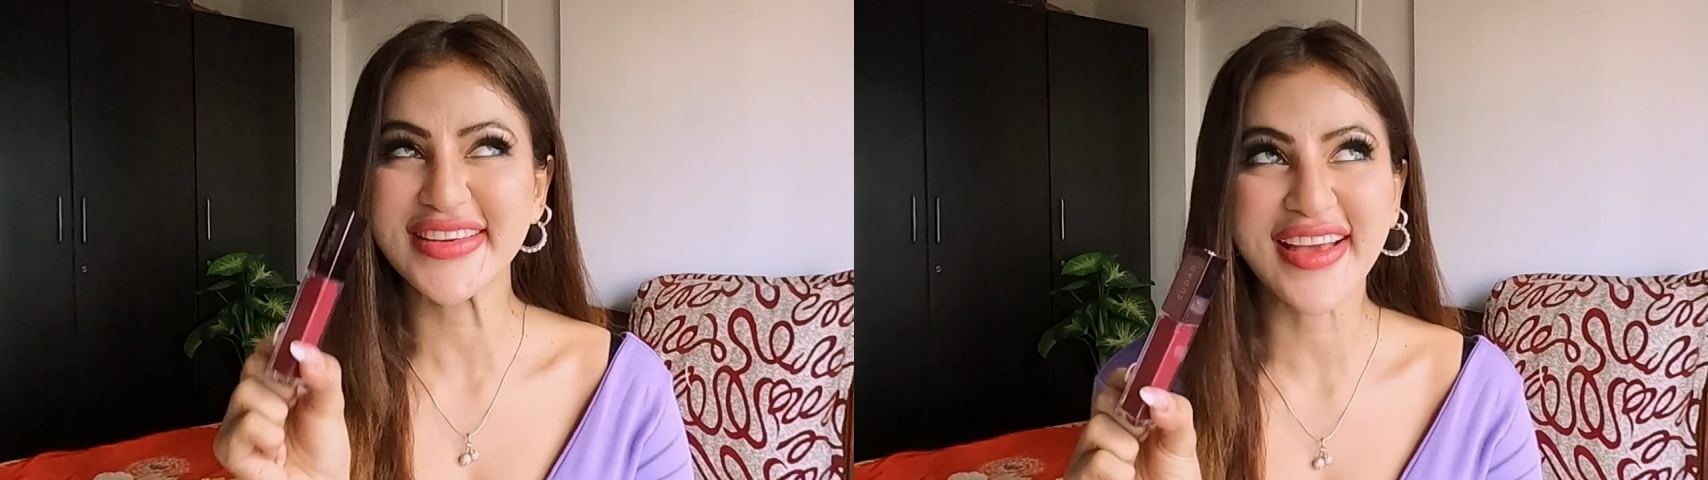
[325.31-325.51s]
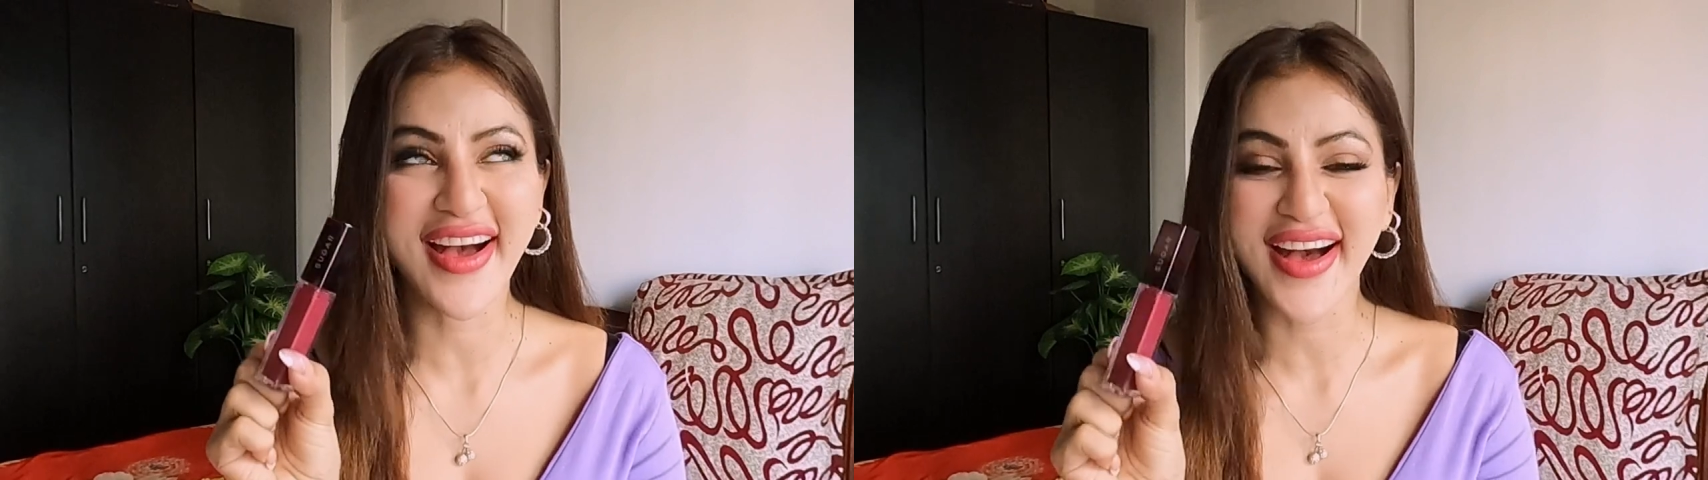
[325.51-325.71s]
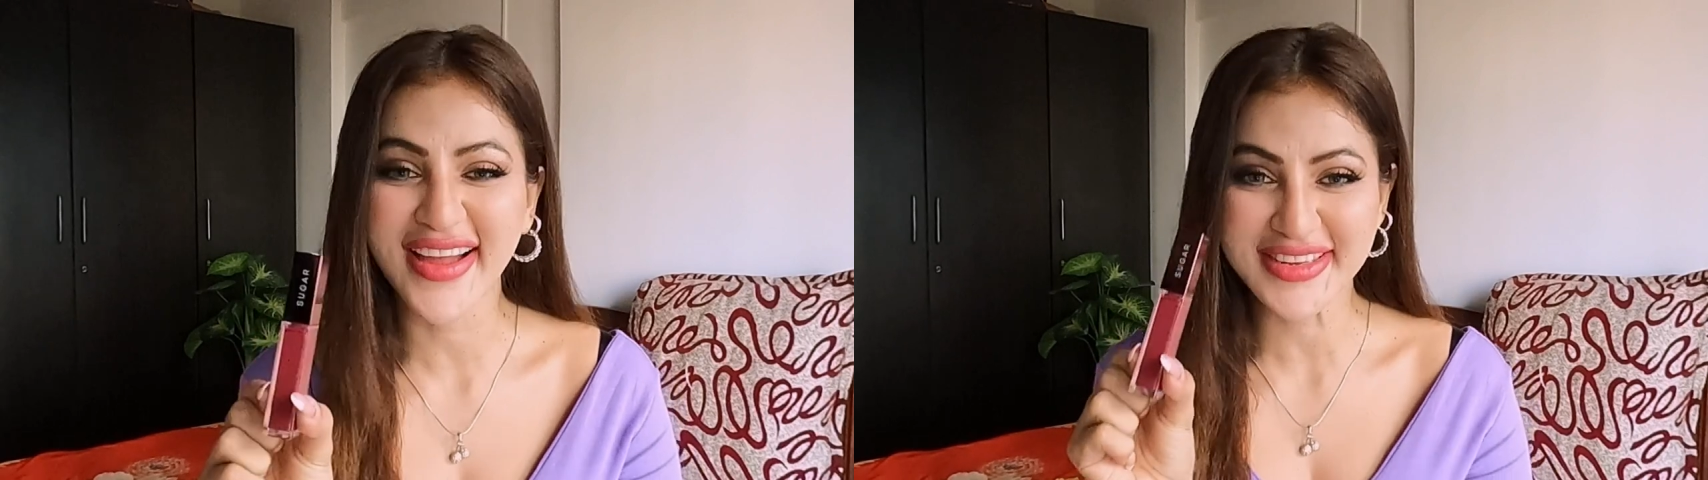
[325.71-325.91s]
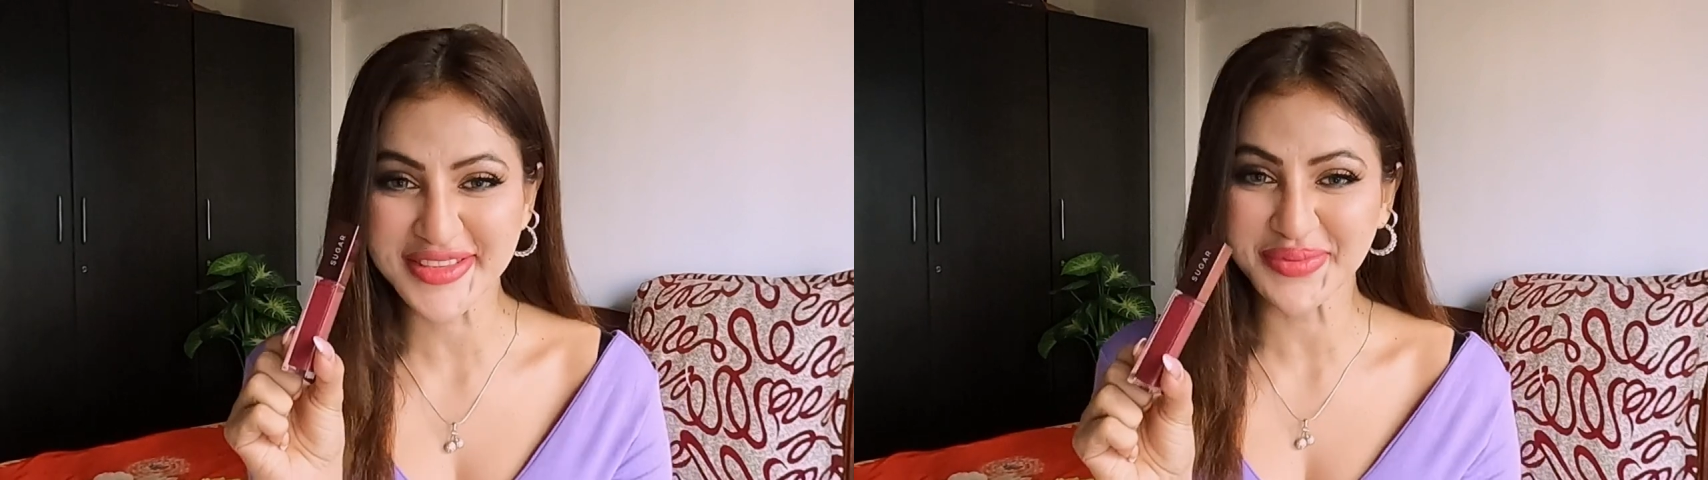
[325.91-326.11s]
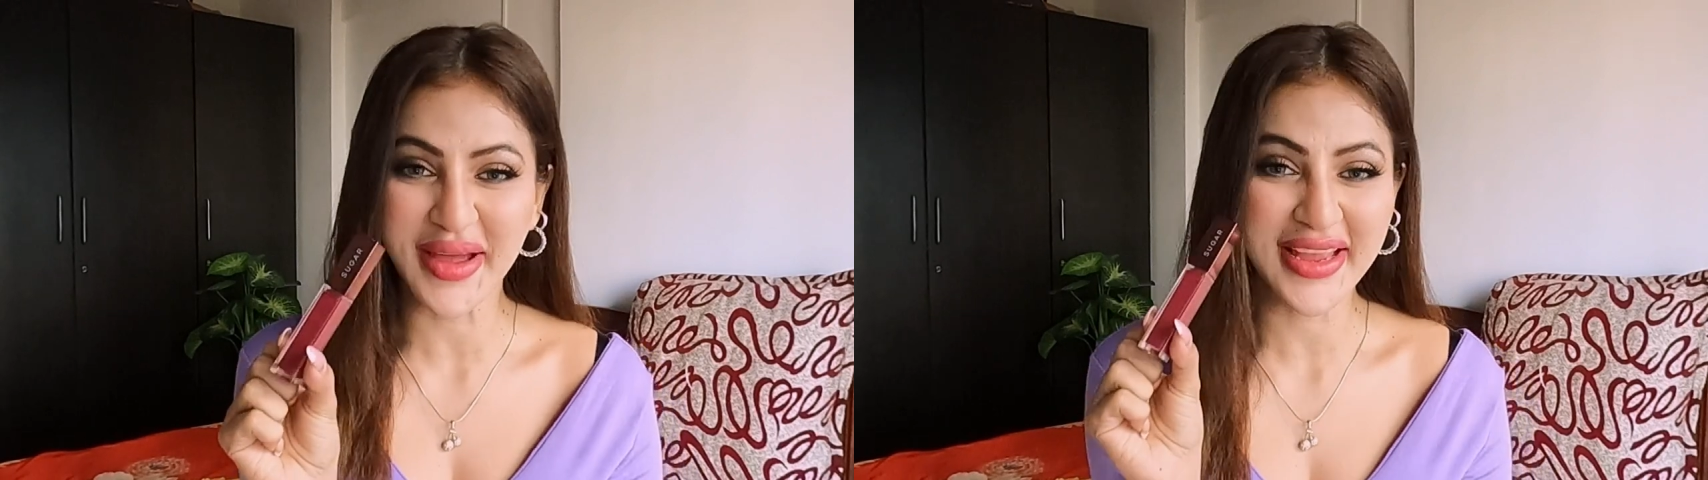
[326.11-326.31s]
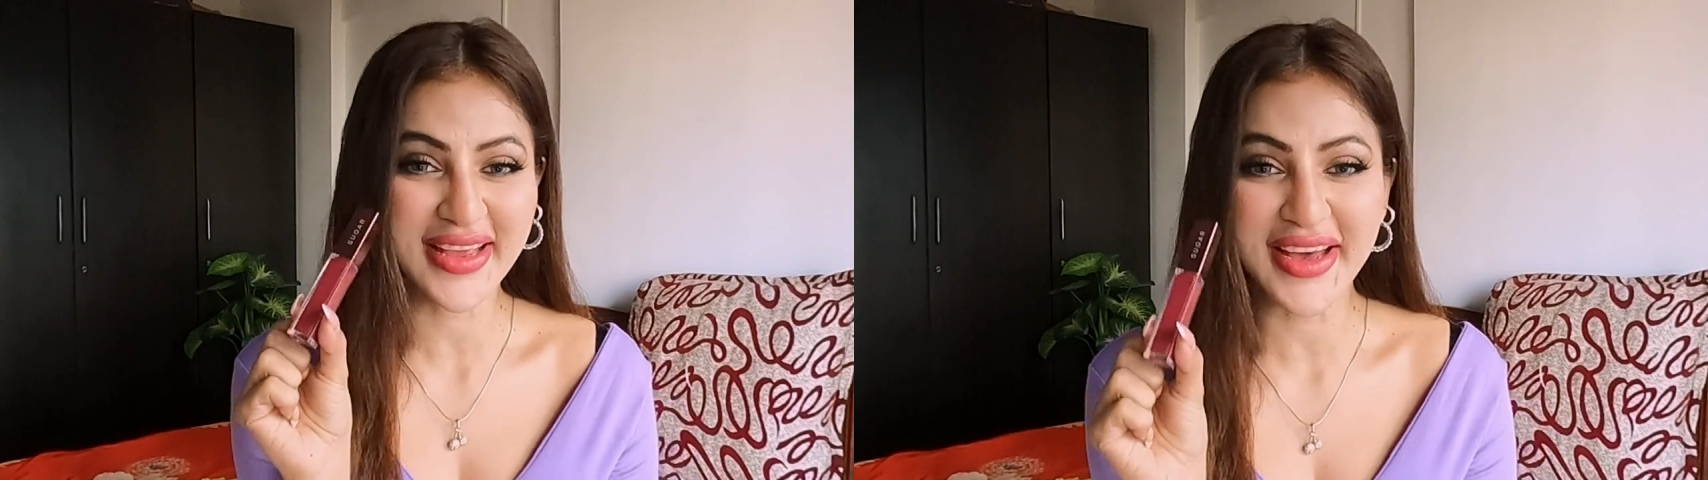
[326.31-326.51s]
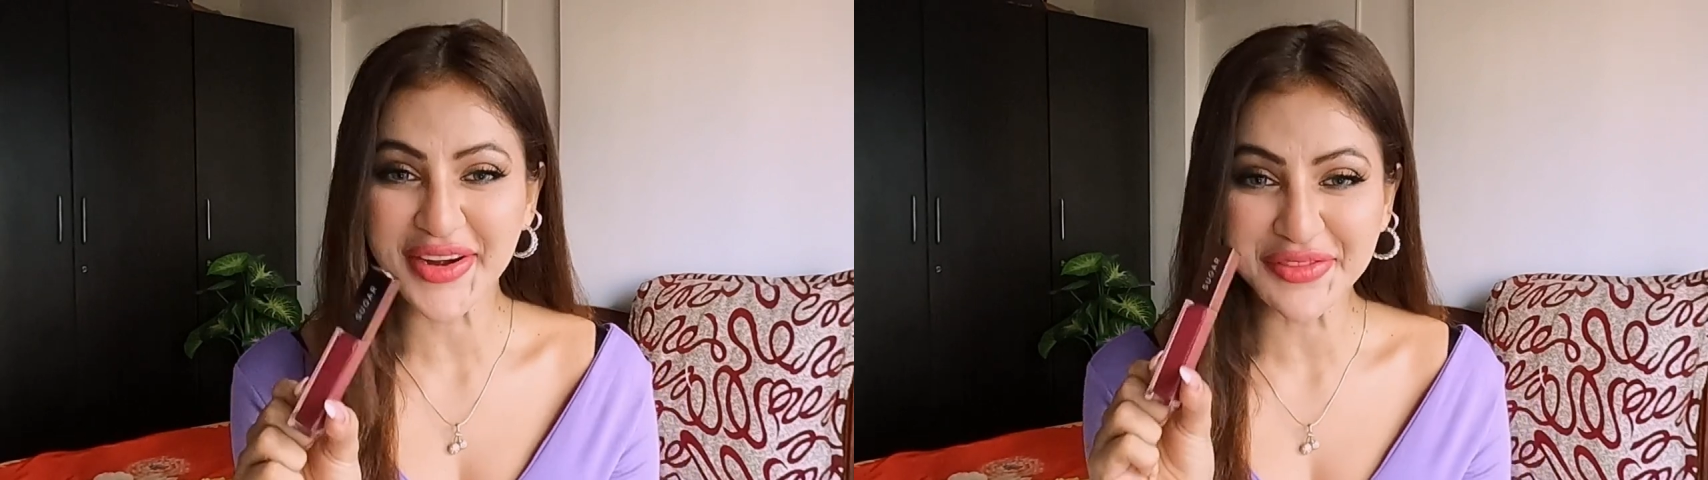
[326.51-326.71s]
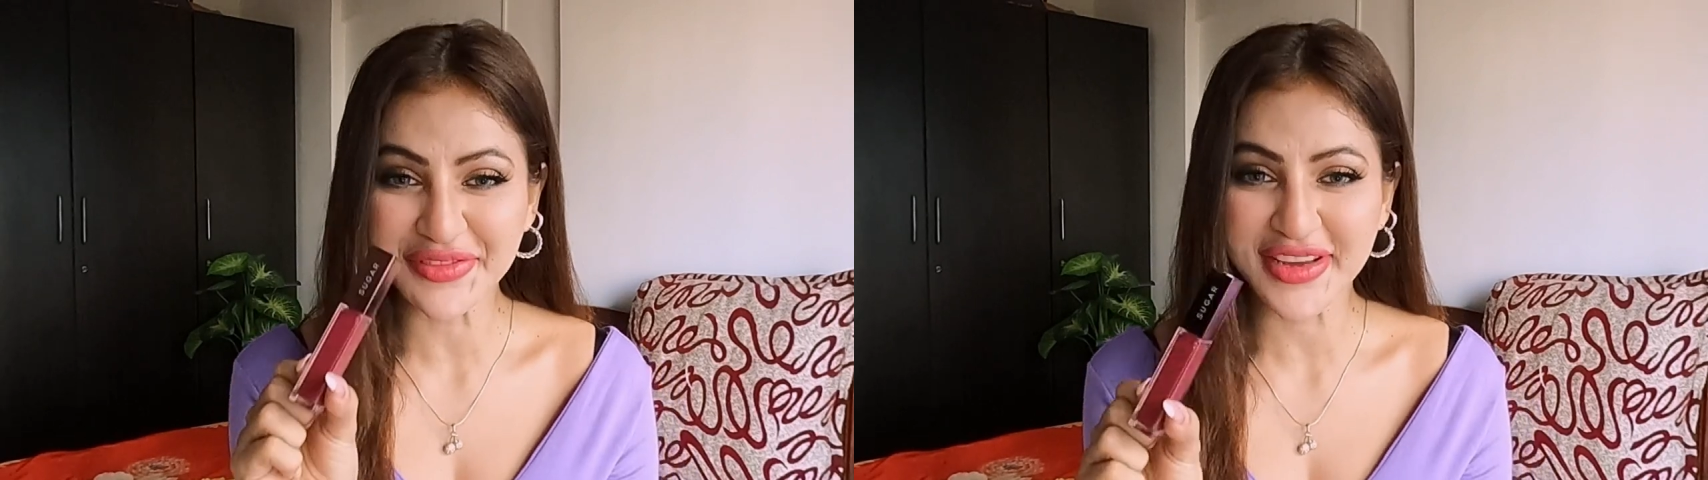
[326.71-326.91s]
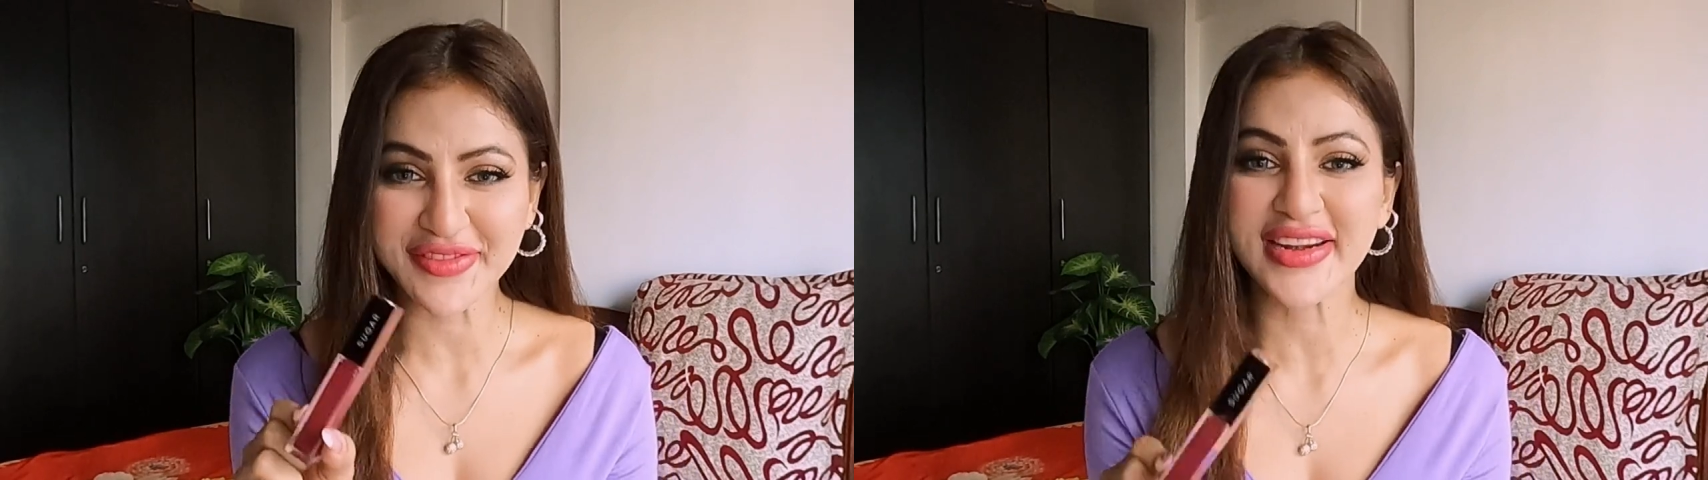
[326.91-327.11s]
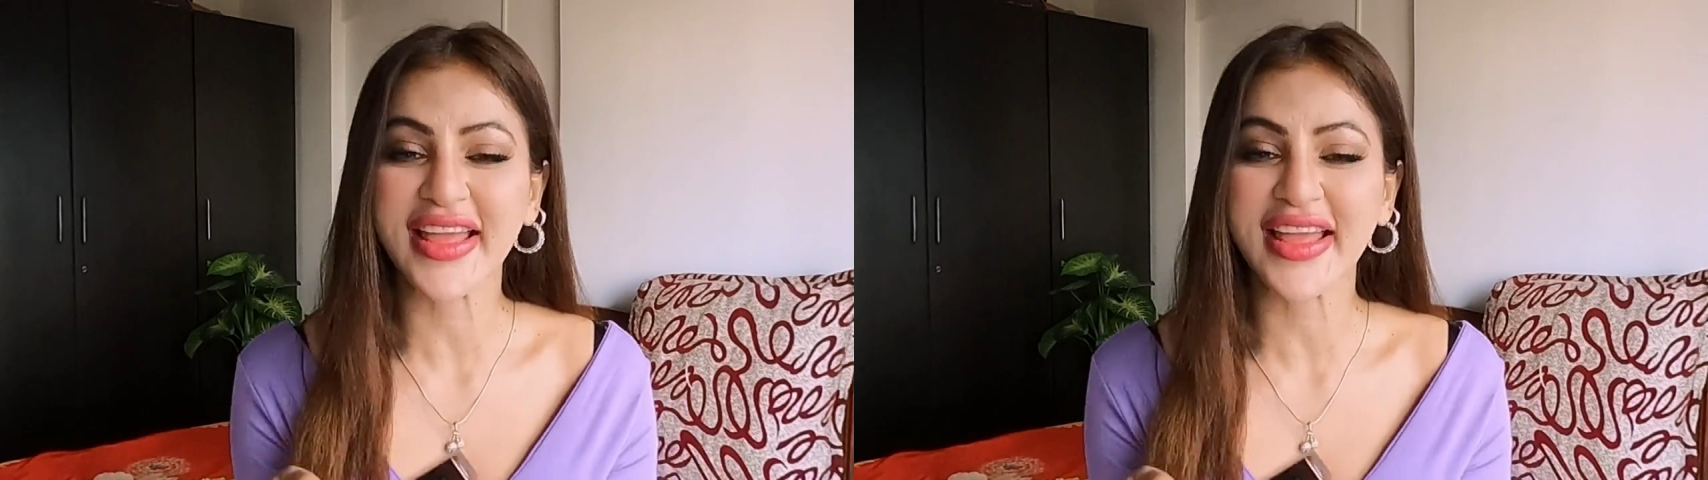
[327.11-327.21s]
Yeah, it's my current favorite.